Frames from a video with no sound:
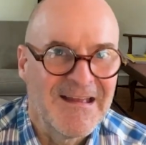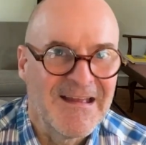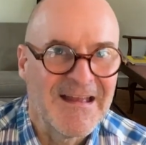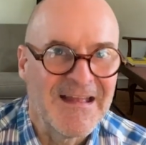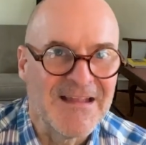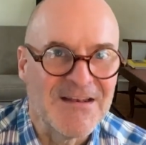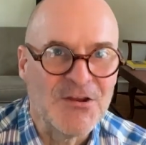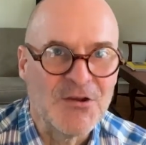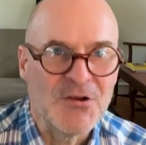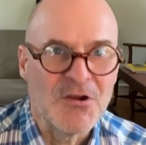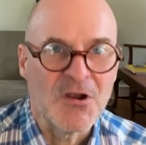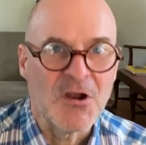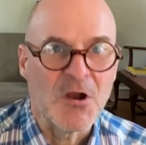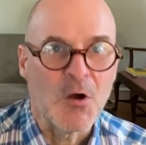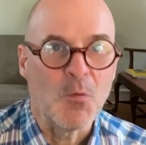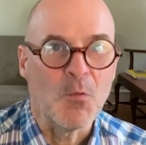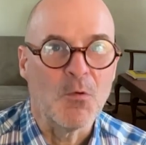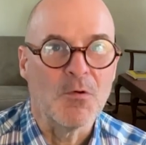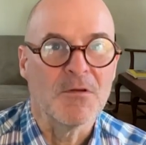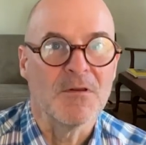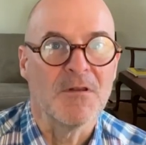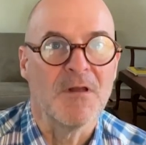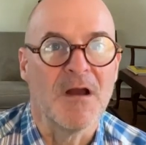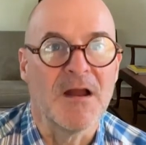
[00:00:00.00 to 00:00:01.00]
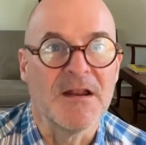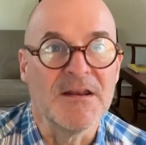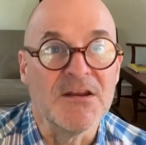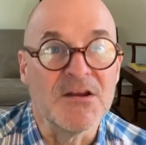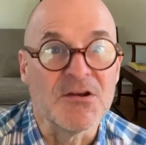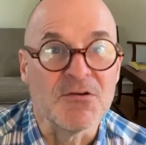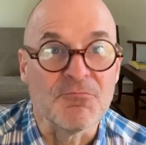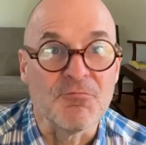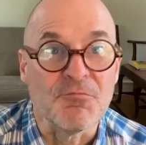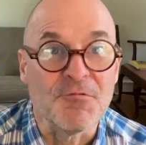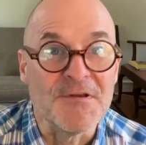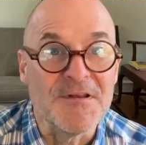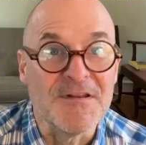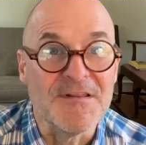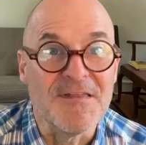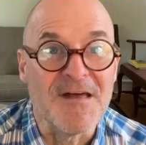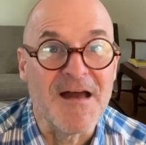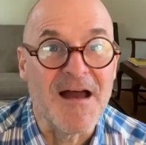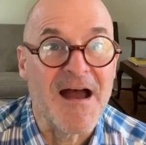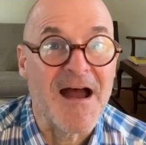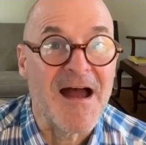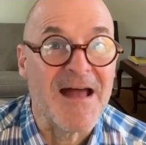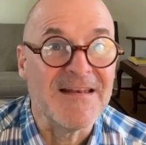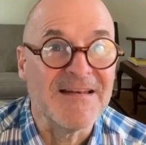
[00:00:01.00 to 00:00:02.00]
And you can go online, you can read
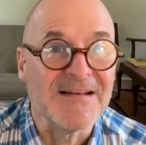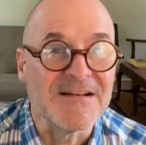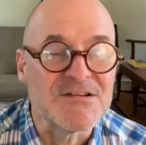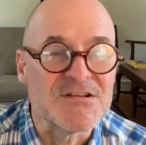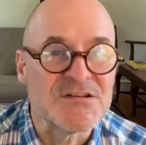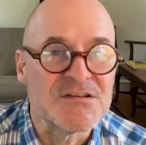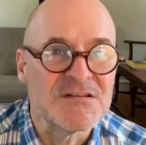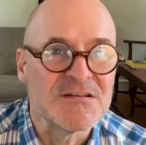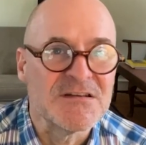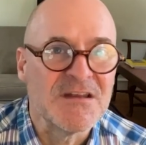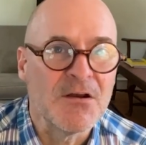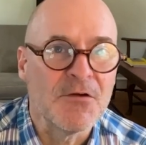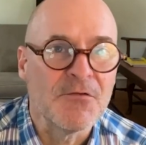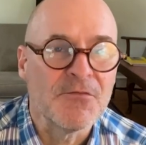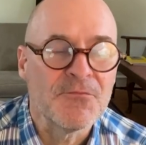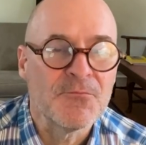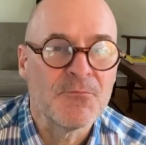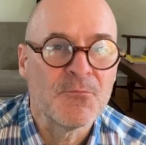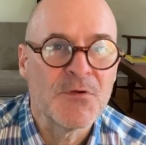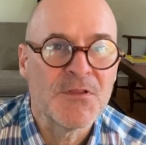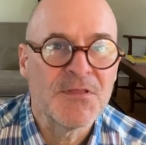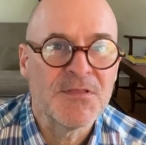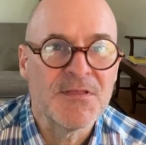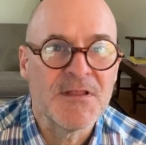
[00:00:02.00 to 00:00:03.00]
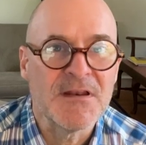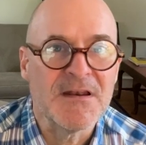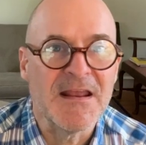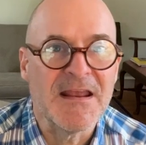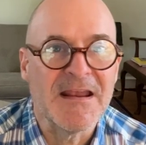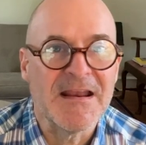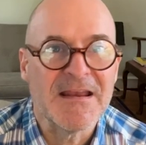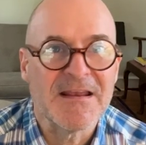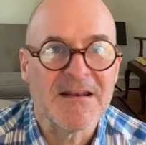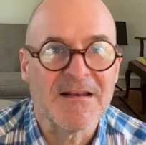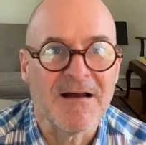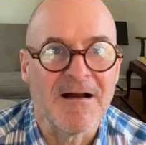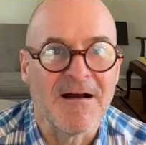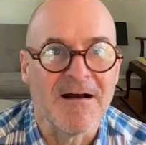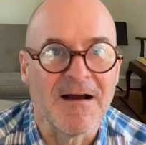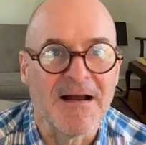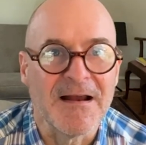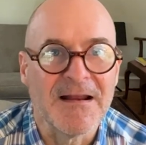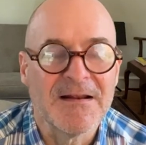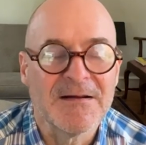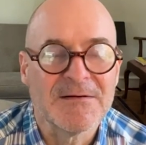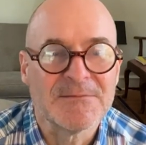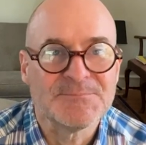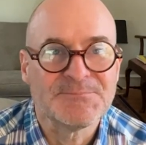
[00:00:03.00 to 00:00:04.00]
that. And it's, you know, with the naked
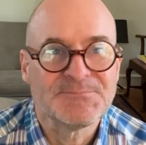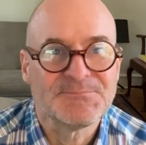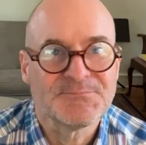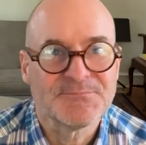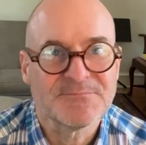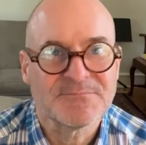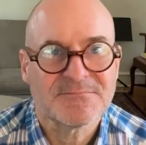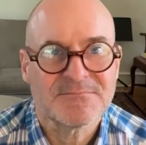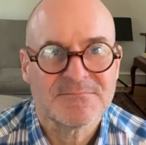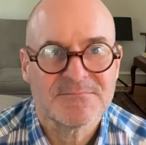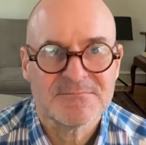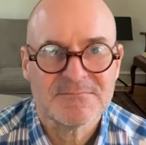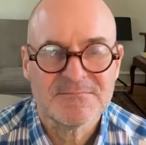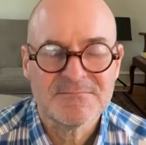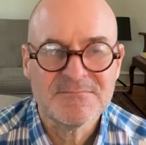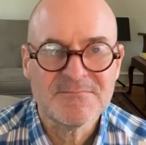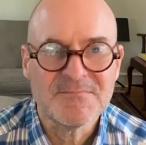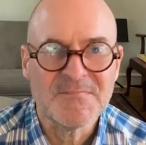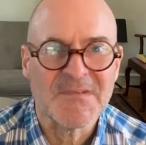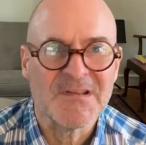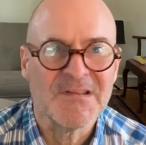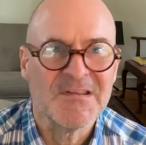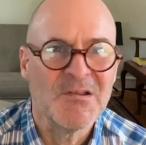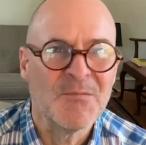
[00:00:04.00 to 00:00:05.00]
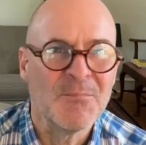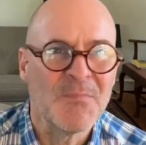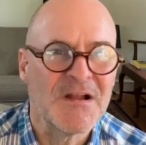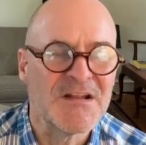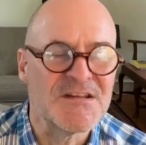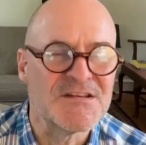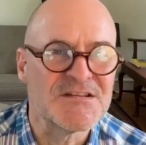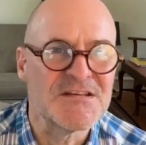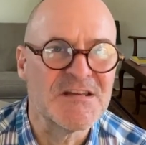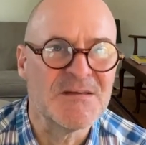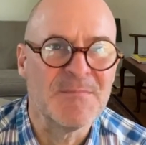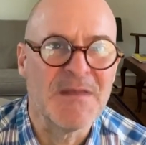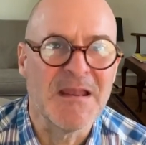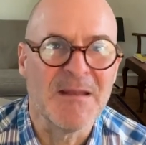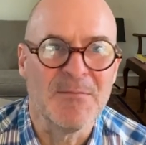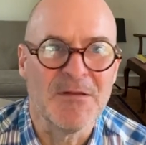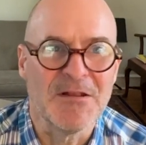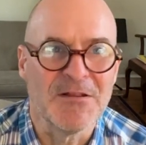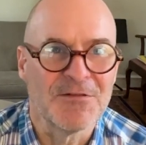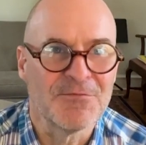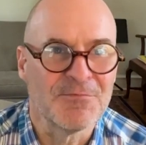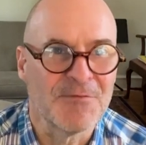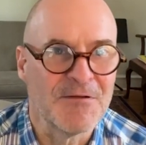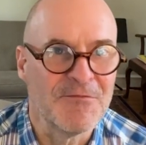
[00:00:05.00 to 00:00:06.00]
eye, you might see
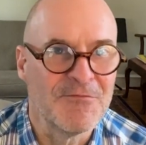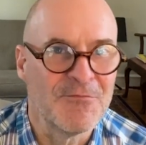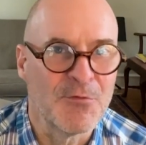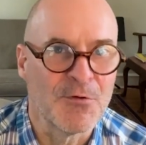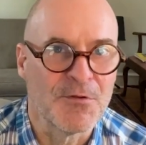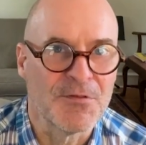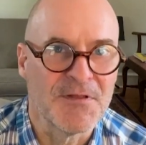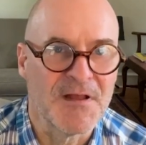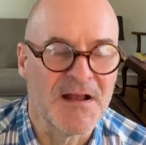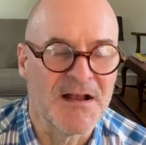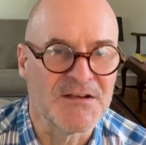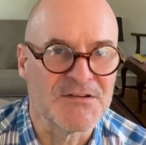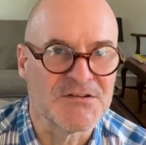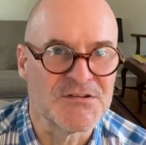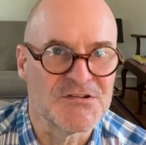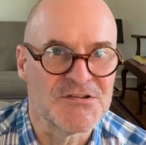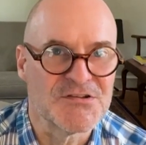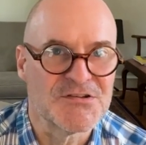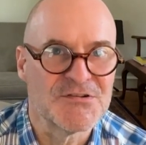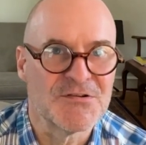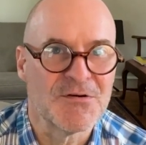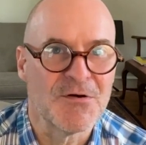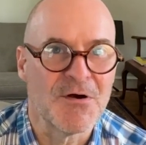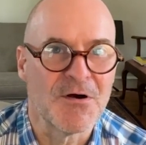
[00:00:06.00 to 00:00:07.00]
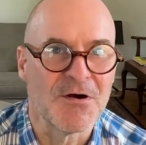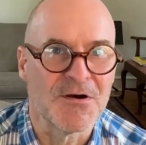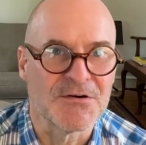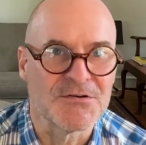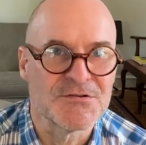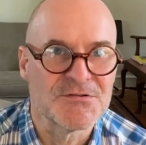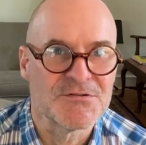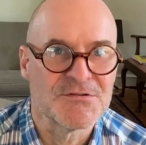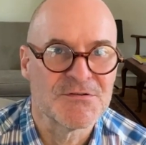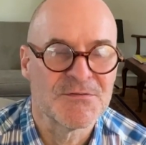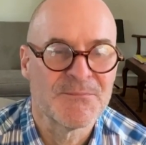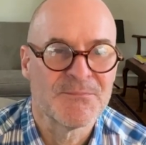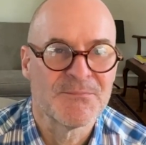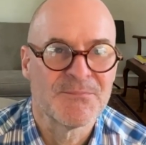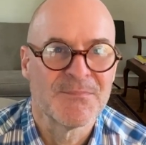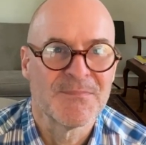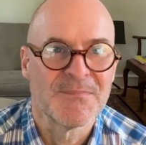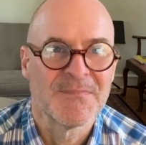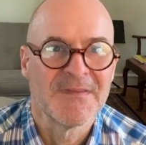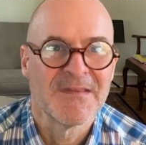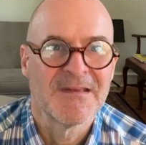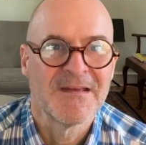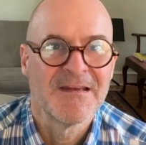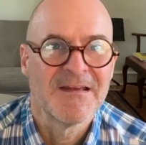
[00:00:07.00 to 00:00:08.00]
maybe 3,000 or 4,000 stars.
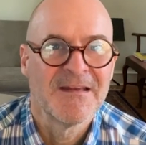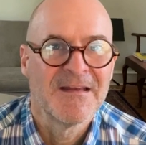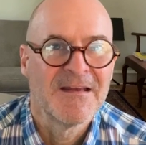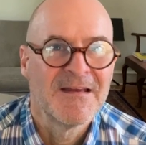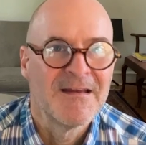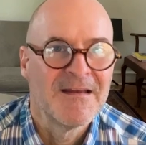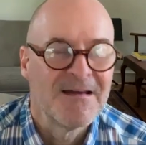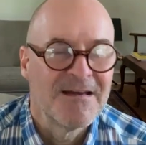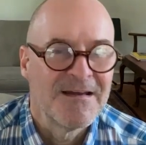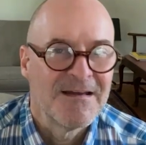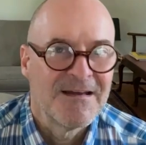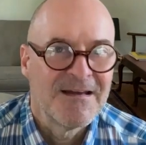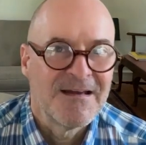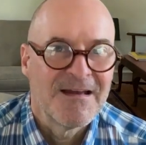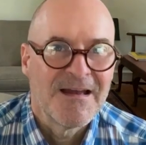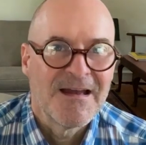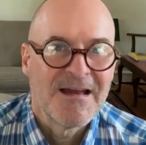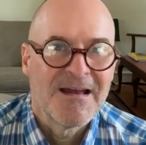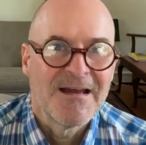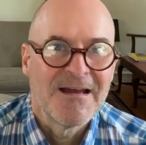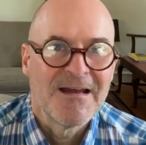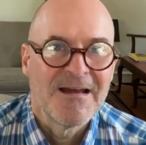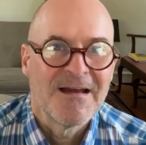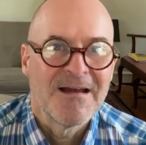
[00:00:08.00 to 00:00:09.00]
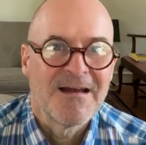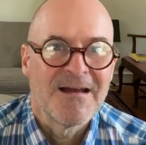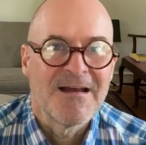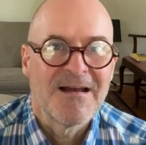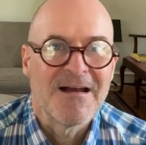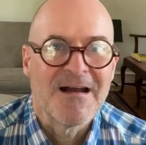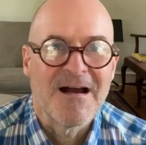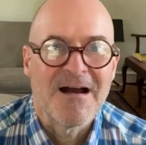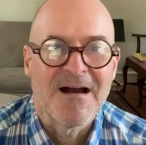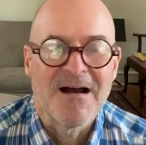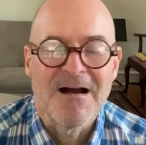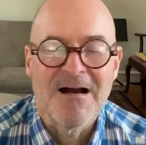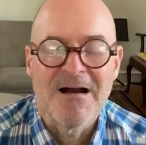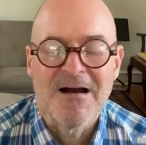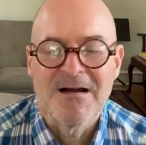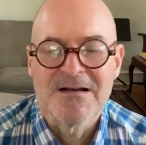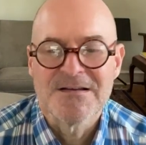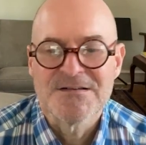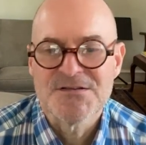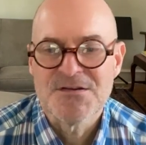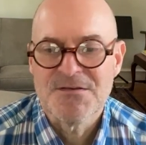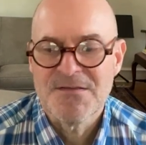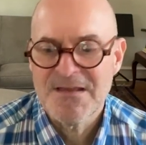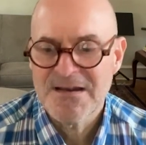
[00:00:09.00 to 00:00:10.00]
Uh-huh.
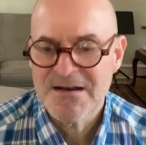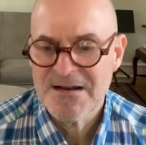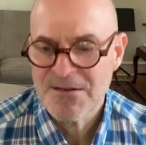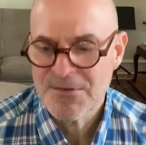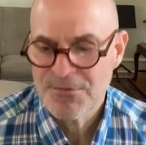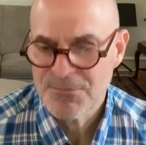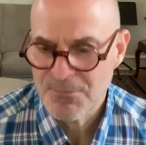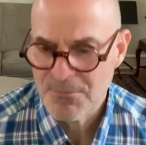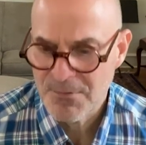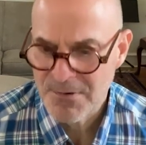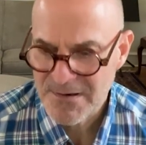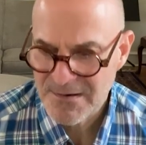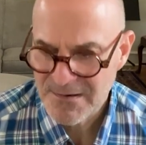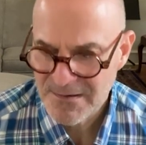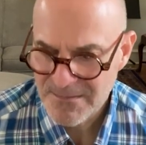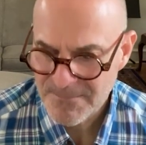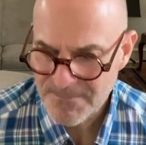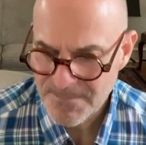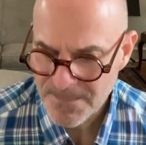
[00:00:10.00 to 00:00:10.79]
So then I thought,